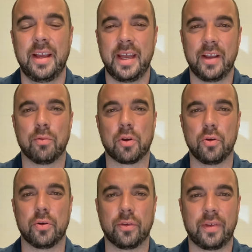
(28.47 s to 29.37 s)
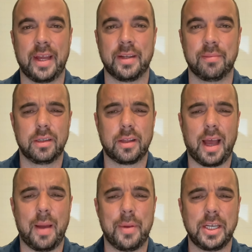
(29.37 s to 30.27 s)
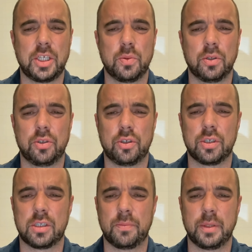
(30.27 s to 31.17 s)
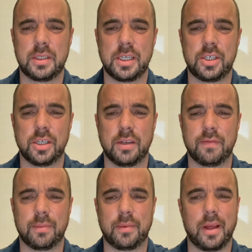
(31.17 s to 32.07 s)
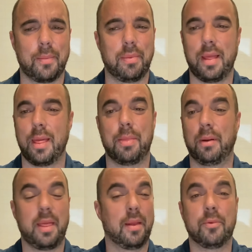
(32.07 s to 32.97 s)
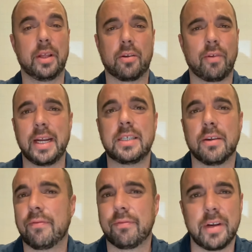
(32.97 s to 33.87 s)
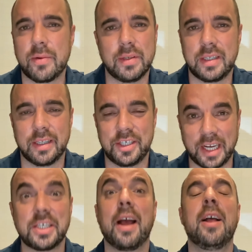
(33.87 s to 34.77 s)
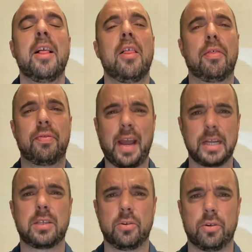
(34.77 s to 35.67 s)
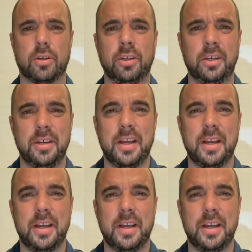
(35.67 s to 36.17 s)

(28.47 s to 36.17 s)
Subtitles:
Here's what Google said. The habitual juxtaposition of blah, blah, blah, blah, with a greater frequency than chance. Yeah, thanks Google.